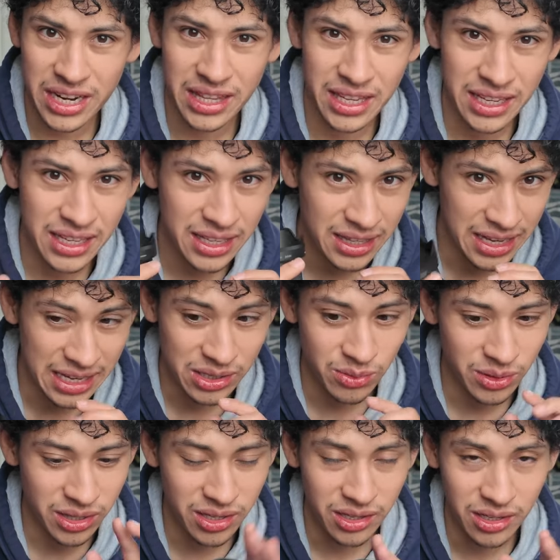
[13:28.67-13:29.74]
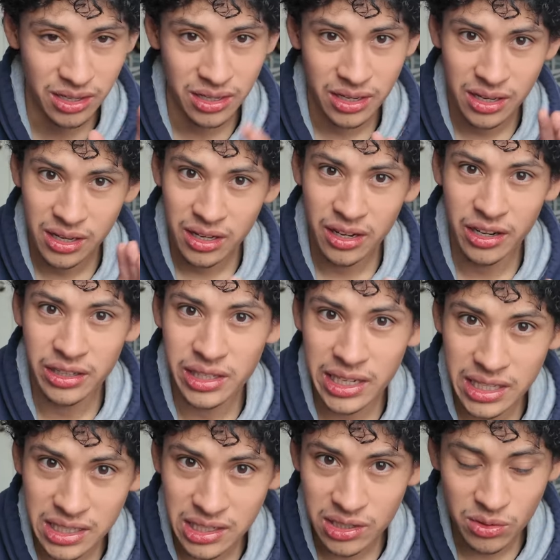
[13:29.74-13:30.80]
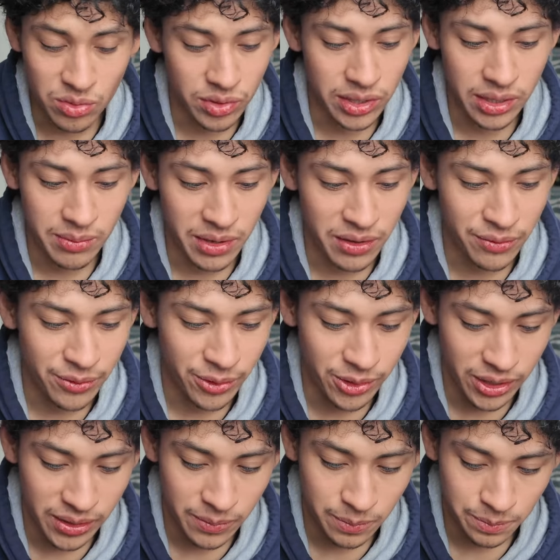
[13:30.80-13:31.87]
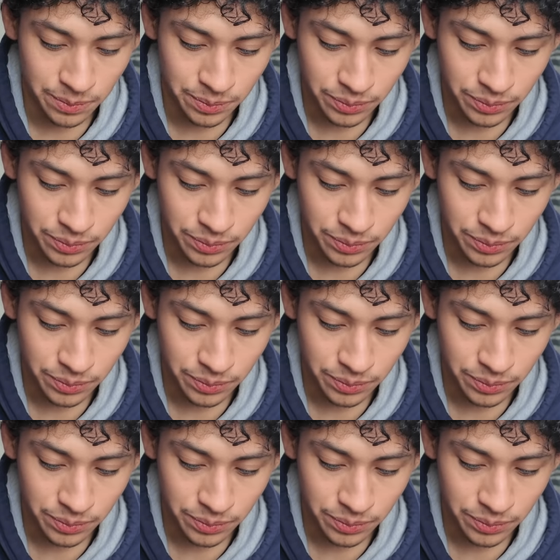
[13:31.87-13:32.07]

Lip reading: I think that's what the hood lens is really meant for,